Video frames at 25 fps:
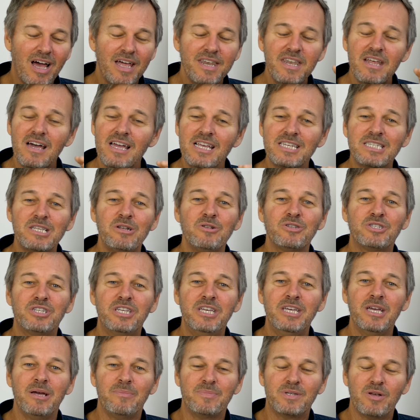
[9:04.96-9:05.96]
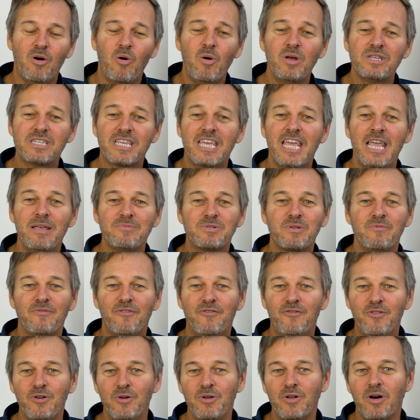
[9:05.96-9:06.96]
a nice little tip to always keep some
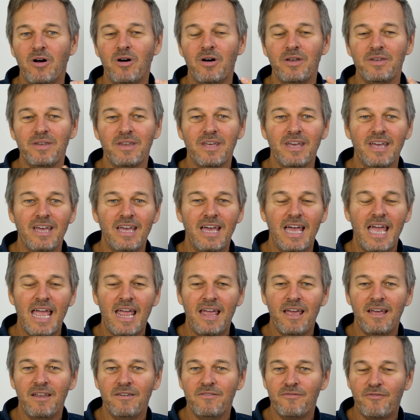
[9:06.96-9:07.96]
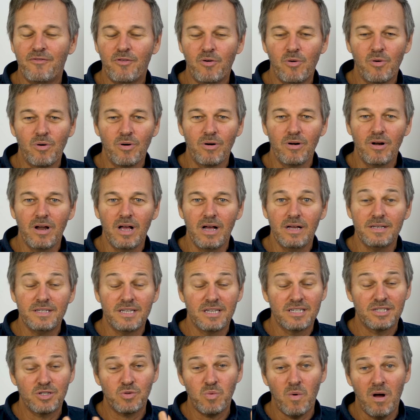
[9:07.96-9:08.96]
food on hand for
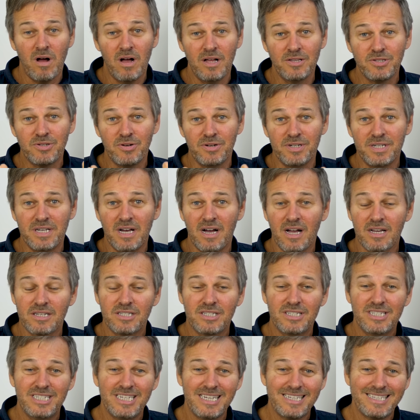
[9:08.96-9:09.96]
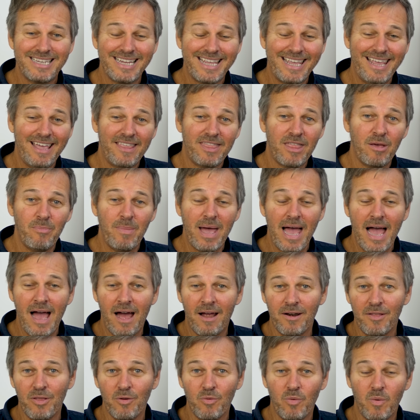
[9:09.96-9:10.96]
swans or ducks just to get them
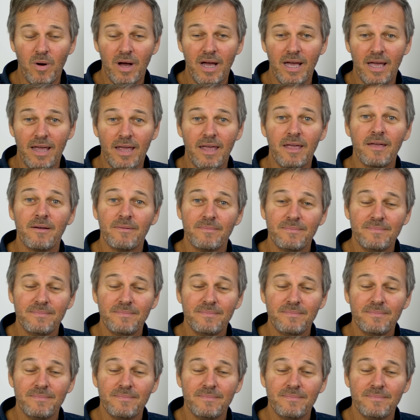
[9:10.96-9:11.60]
out of the way.